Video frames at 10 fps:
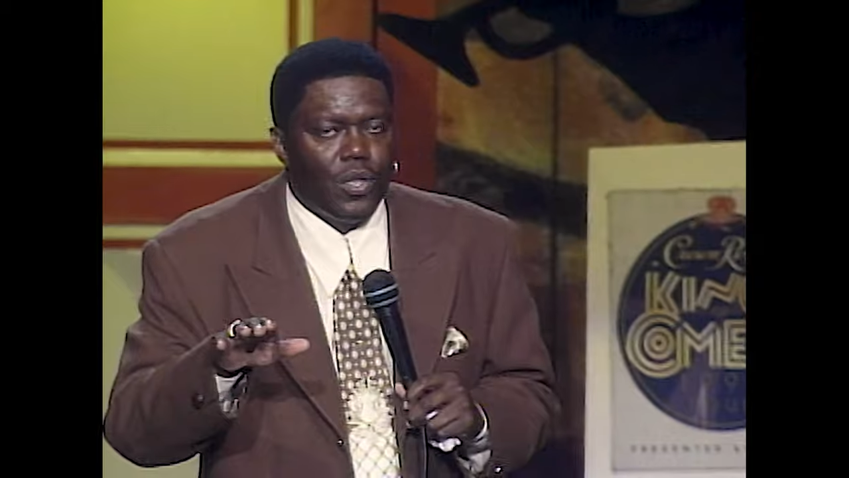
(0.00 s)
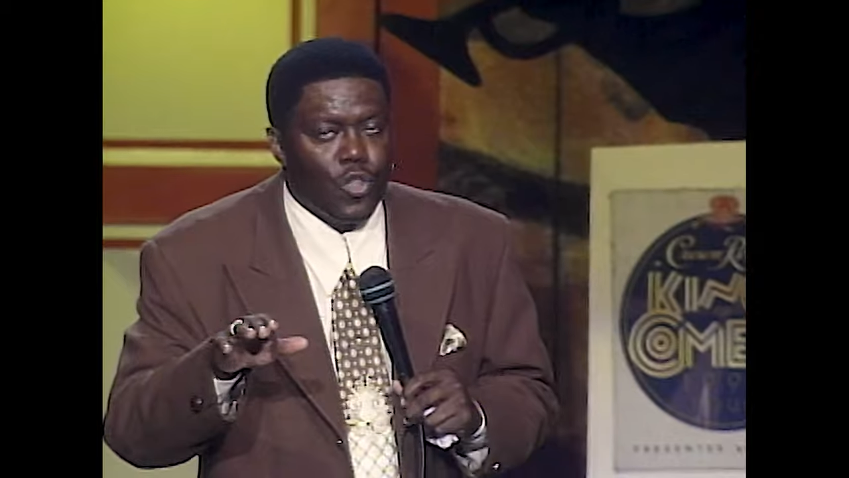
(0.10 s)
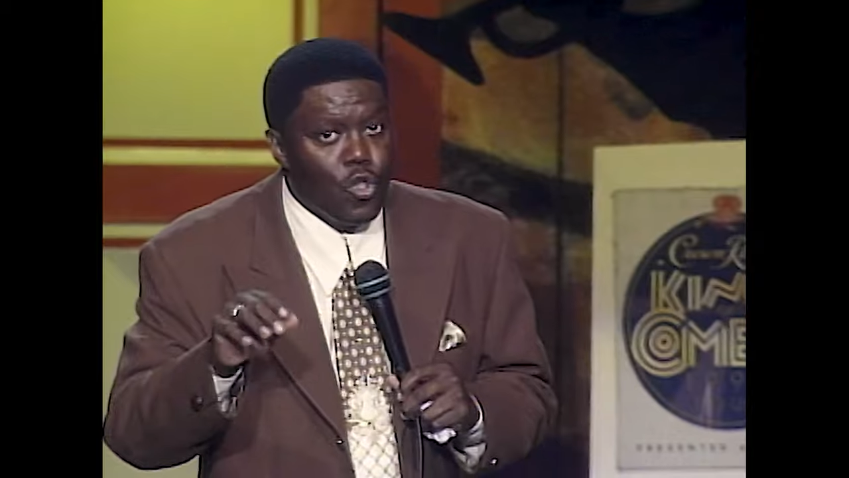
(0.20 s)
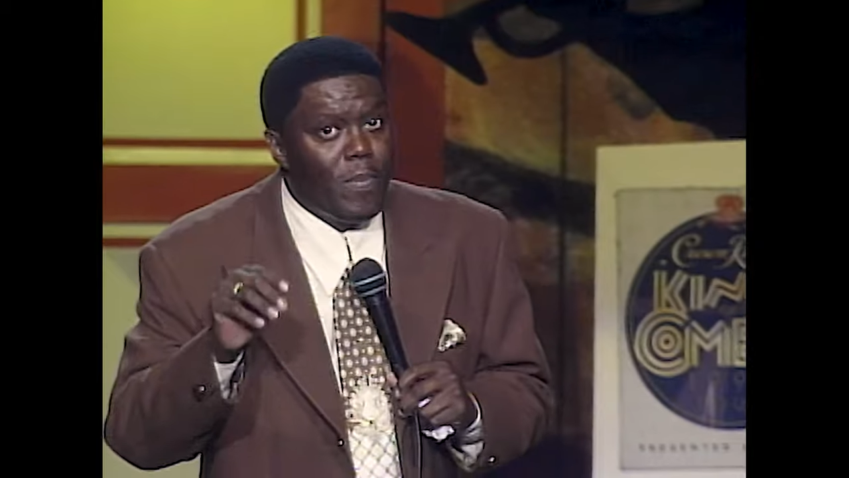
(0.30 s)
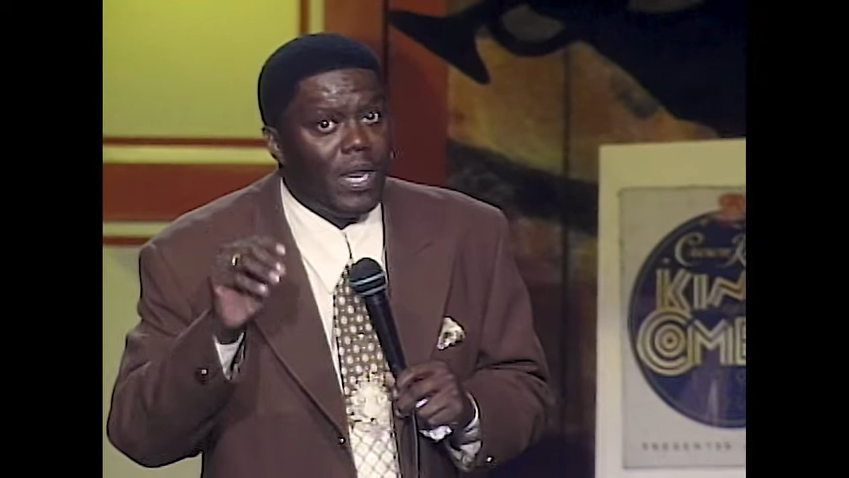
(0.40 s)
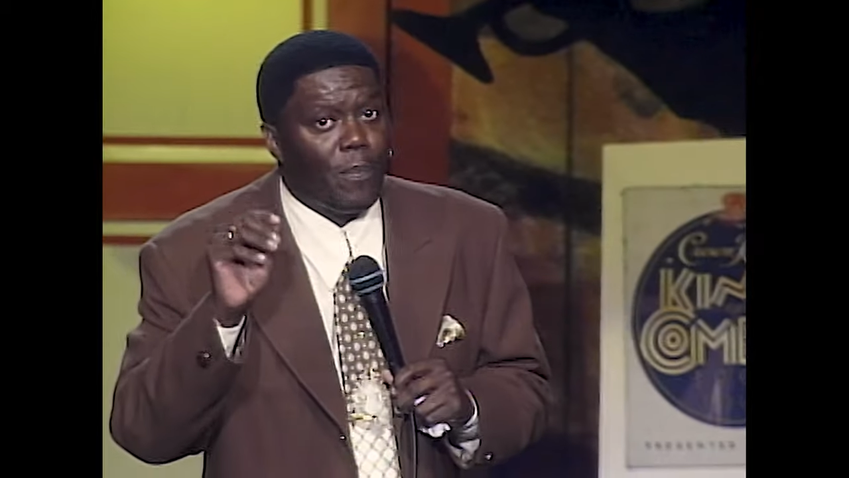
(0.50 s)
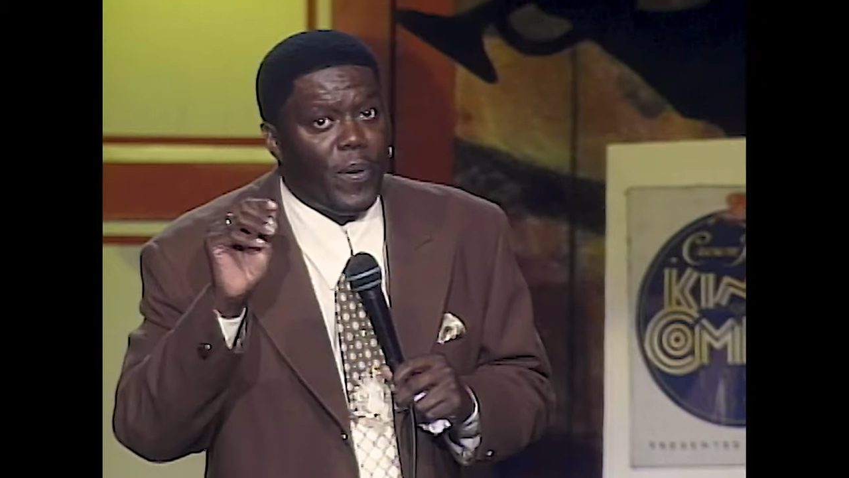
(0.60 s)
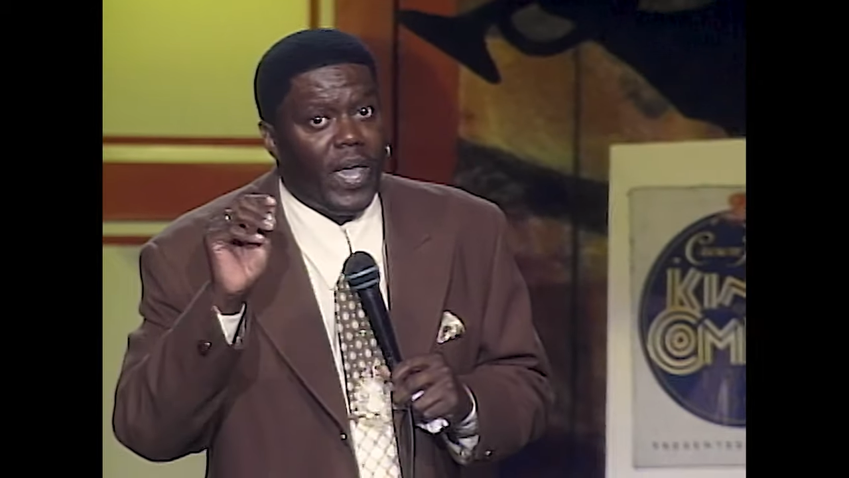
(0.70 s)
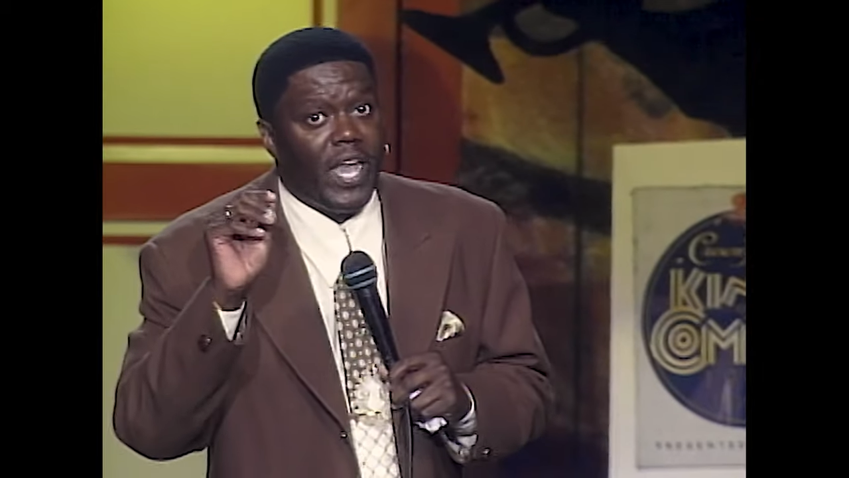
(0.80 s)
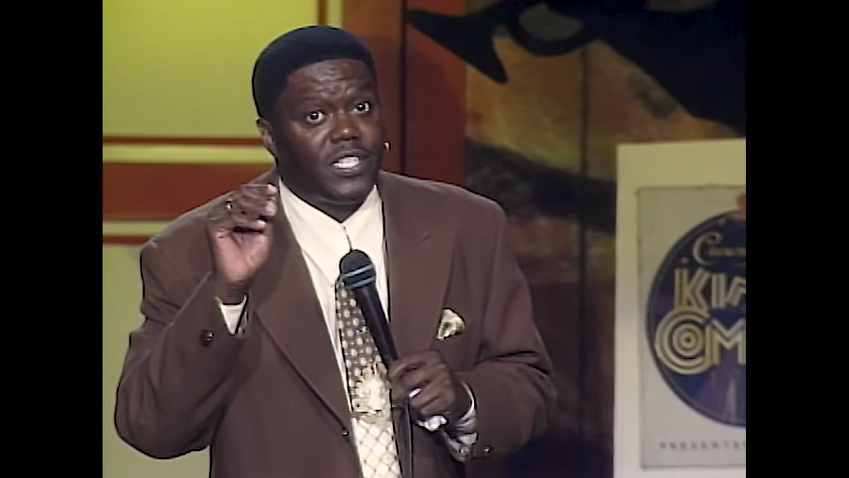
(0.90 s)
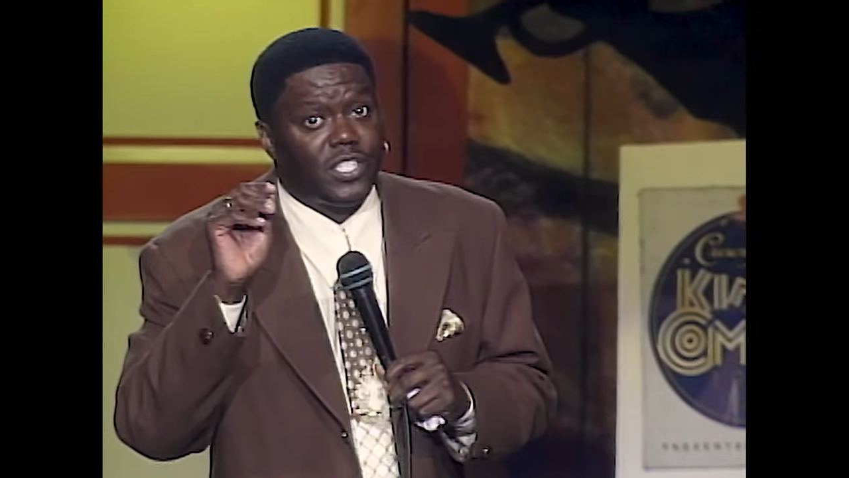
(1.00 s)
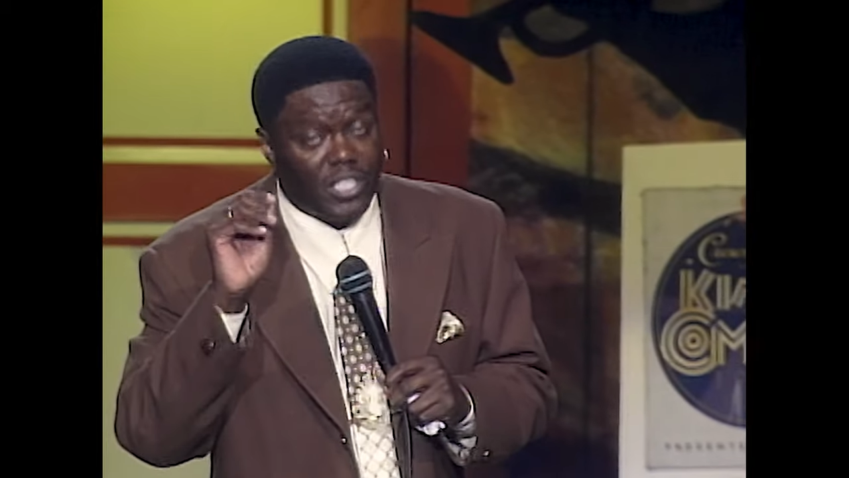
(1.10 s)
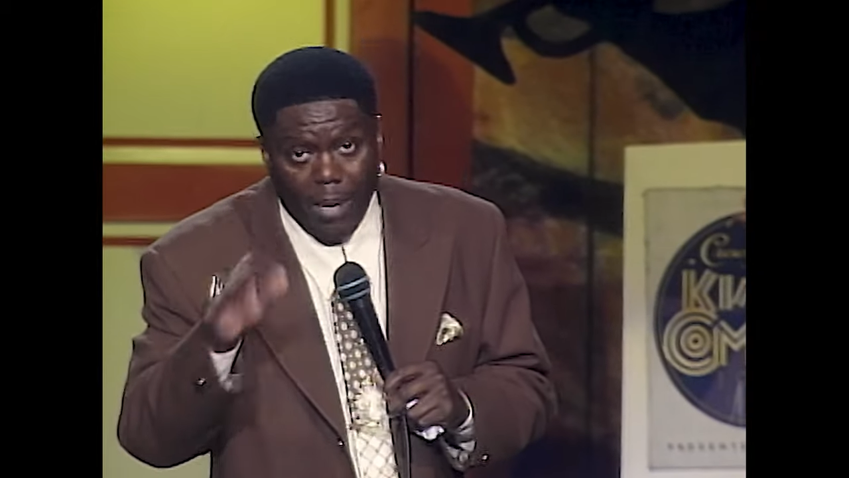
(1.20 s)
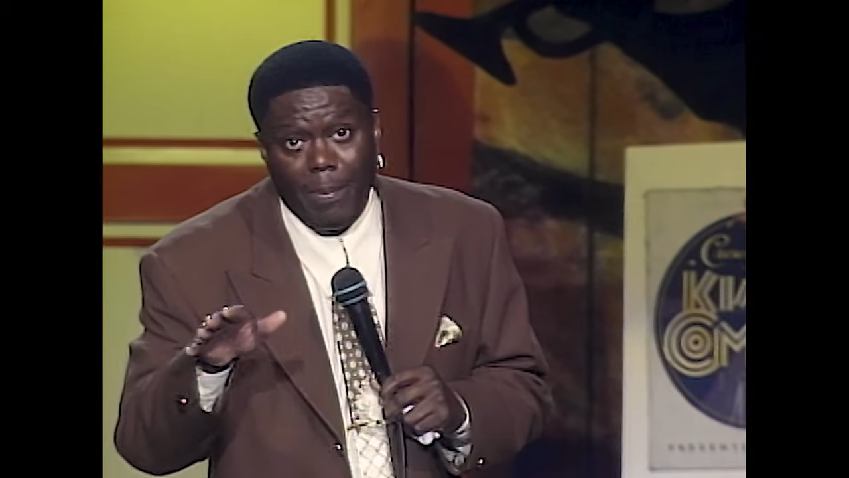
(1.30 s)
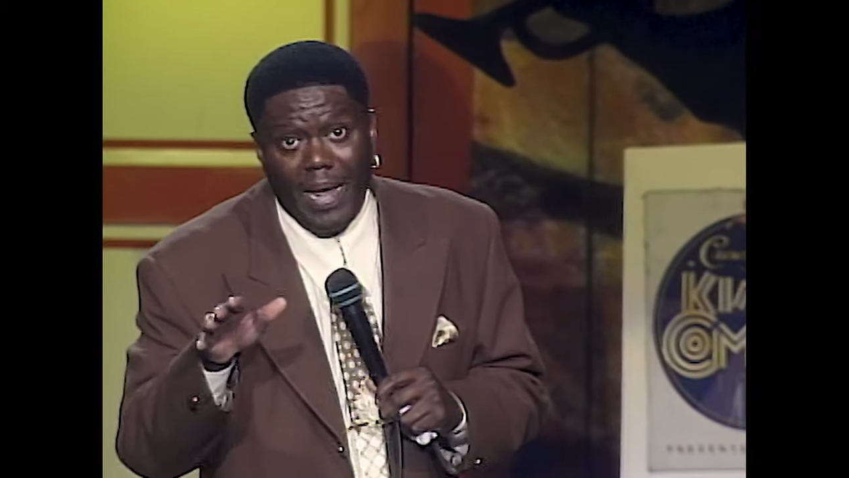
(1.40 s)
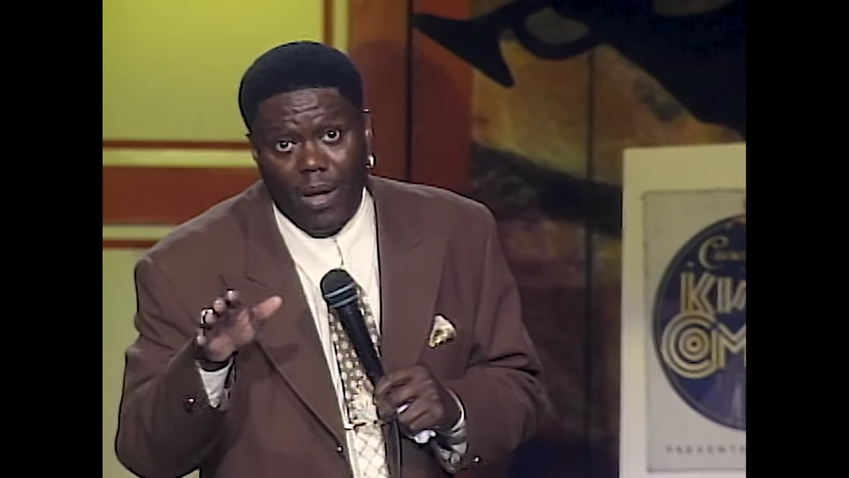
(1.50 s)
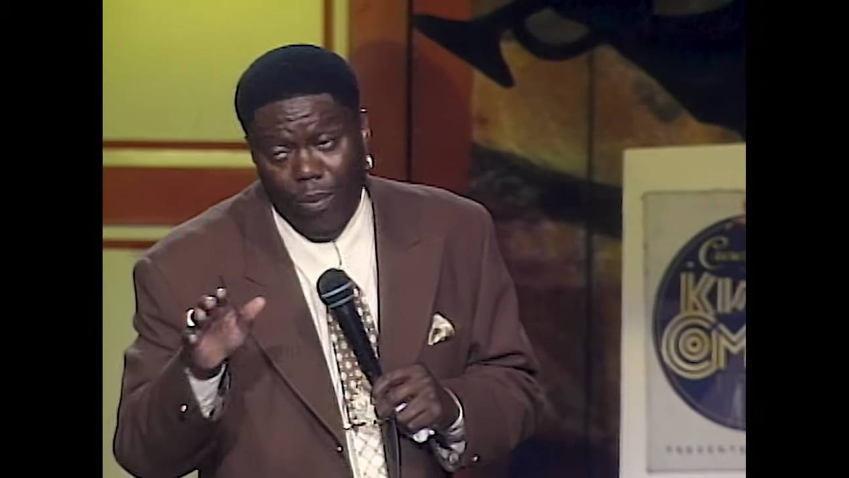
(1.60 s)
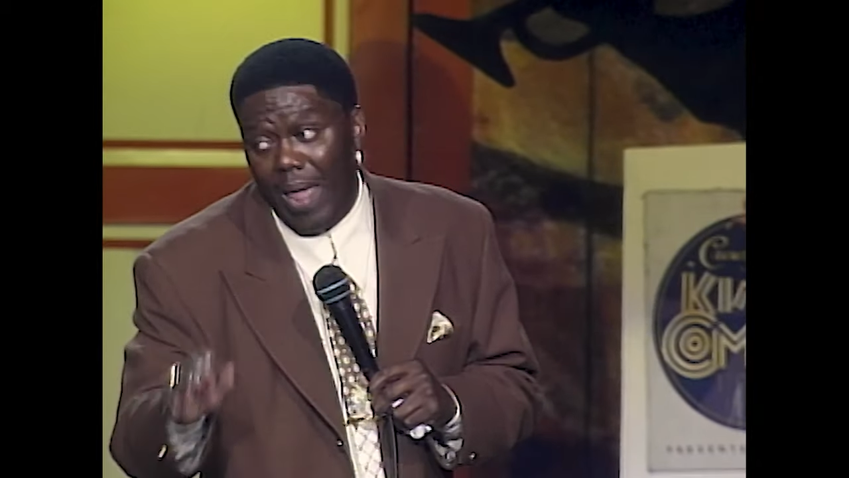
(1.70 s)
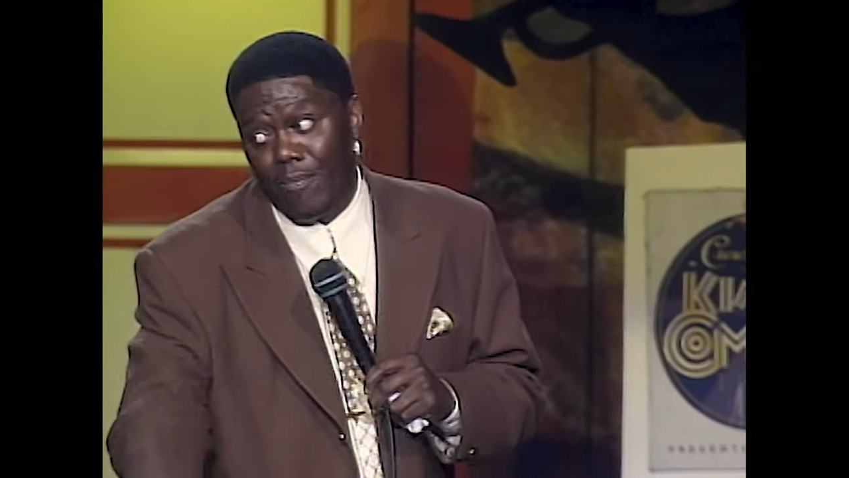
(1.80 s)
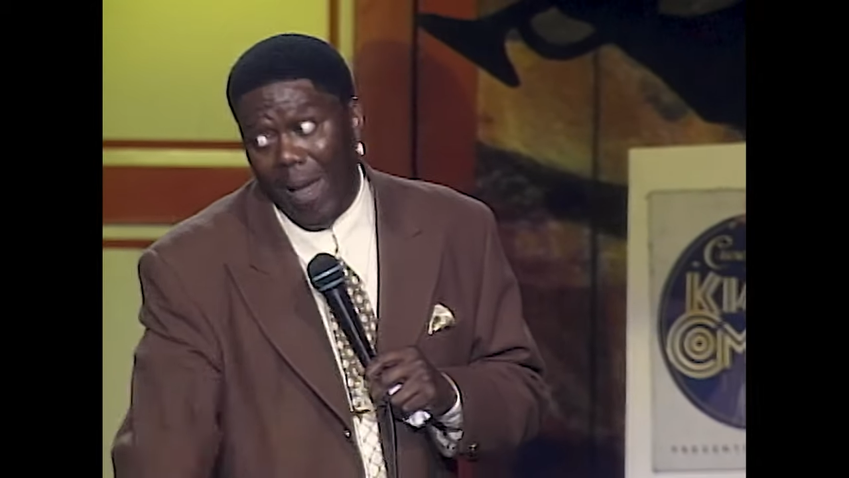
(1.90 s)
You better pay somebody
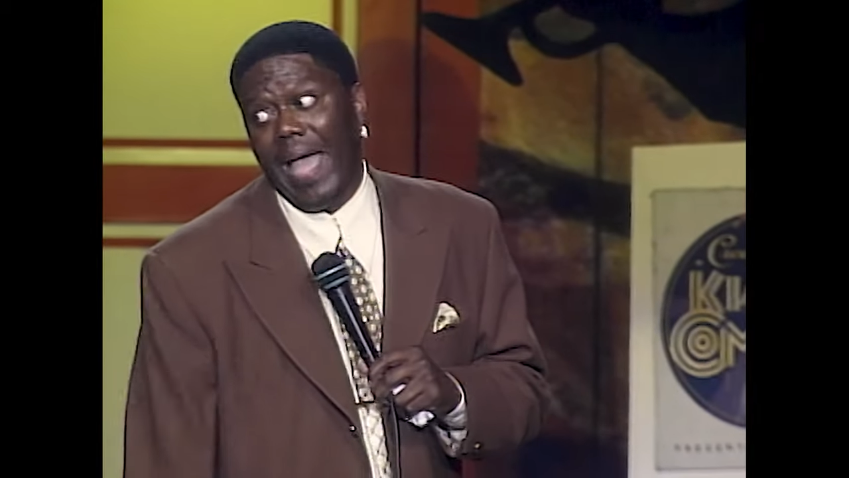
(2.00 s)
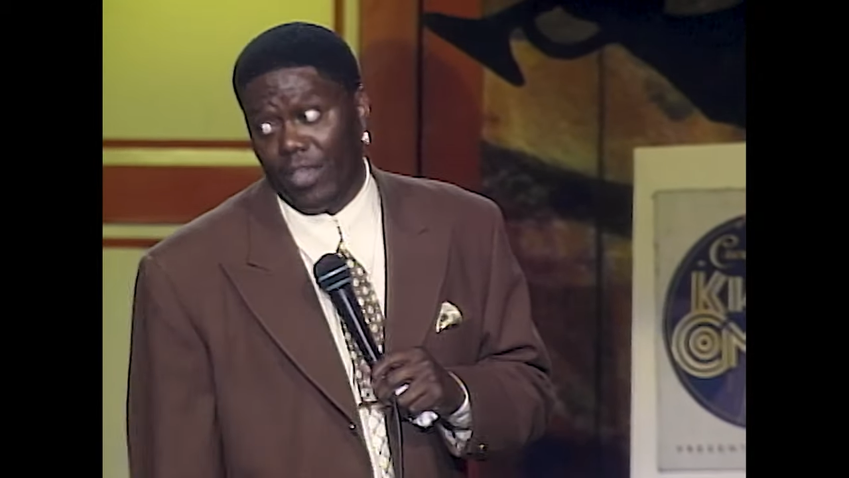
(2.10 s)
right back.